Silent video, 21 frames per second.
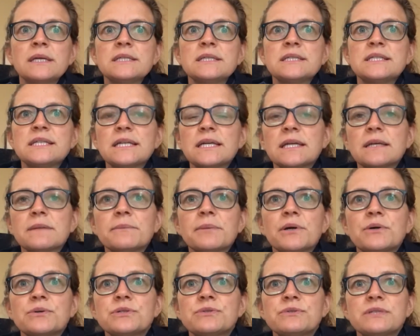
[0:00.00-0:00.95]
seek and
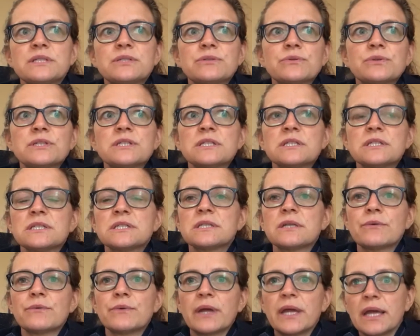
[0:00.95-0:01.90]
post resources,
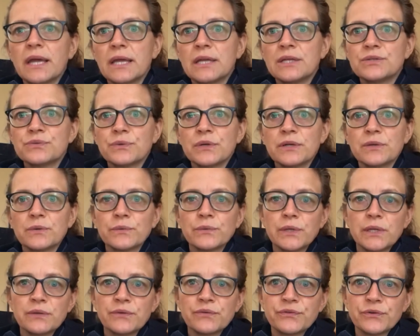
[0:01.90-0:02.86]
arrange
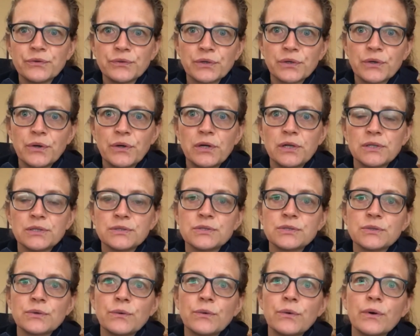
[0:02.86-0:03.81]
one-on-one phone
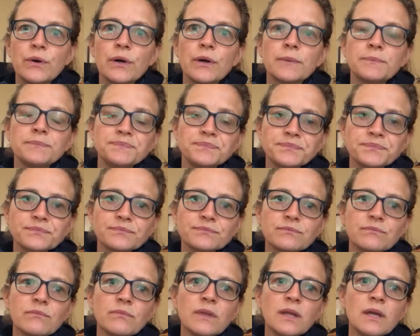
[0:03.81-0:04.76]
calls, or
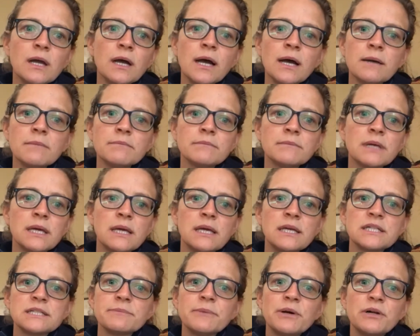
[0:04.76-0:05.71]

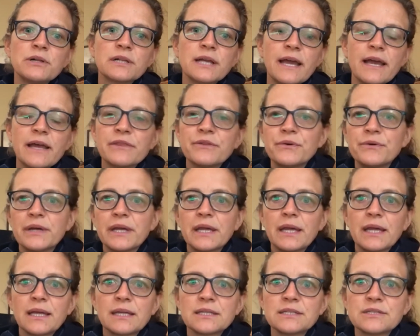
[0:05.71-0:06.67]
small
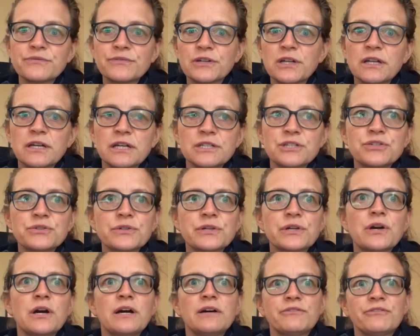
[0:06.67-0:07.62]
gatherings for lunch or
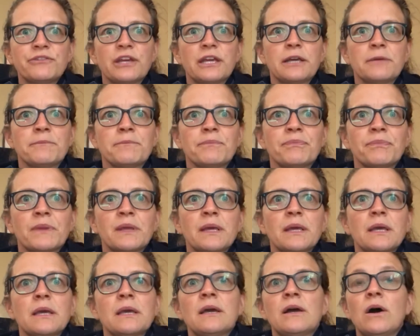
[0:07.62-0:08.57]
coffee,
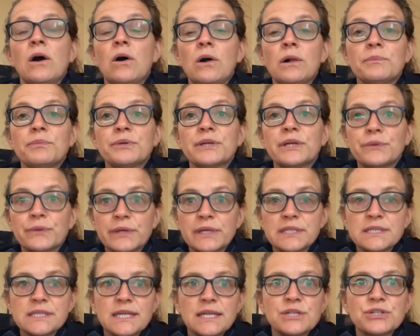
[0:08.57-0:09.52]
all
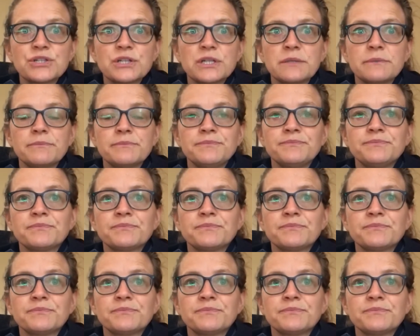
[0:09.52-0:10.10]
pre-orientation.